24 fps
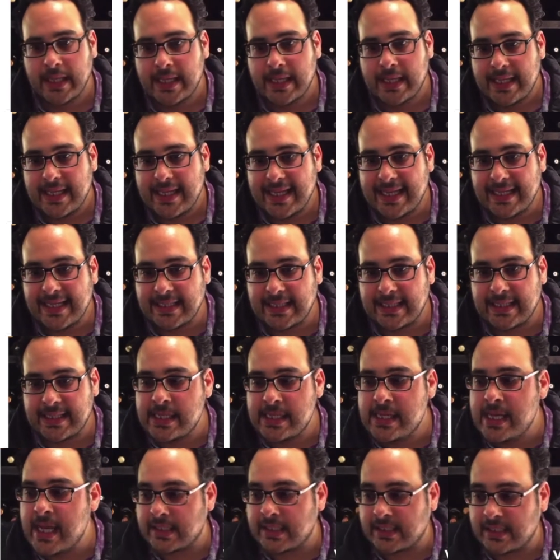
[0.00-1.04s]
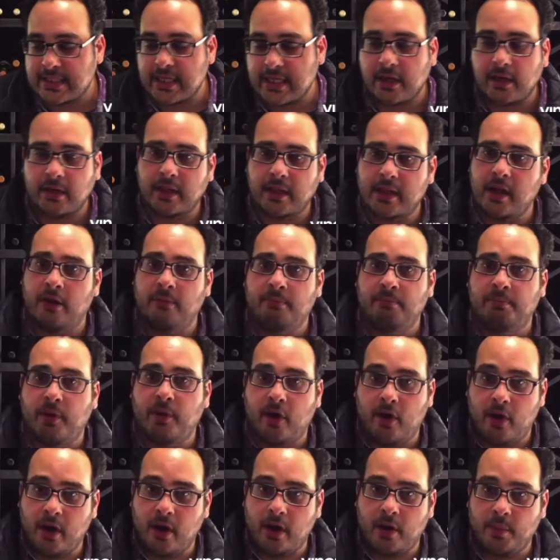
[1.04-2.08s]
isn't necessarily on
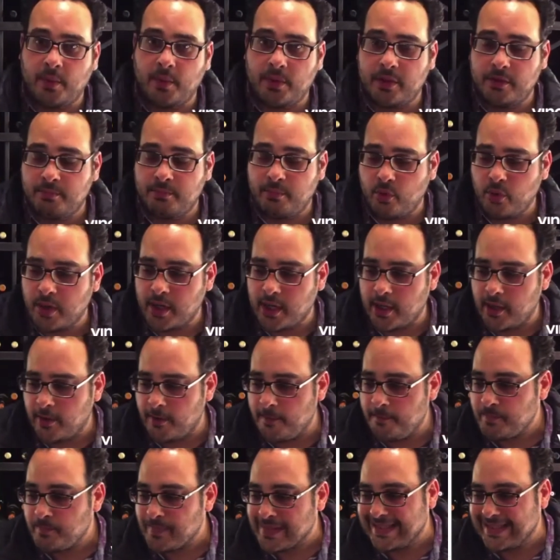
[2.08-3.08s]
par with the Bordeaux.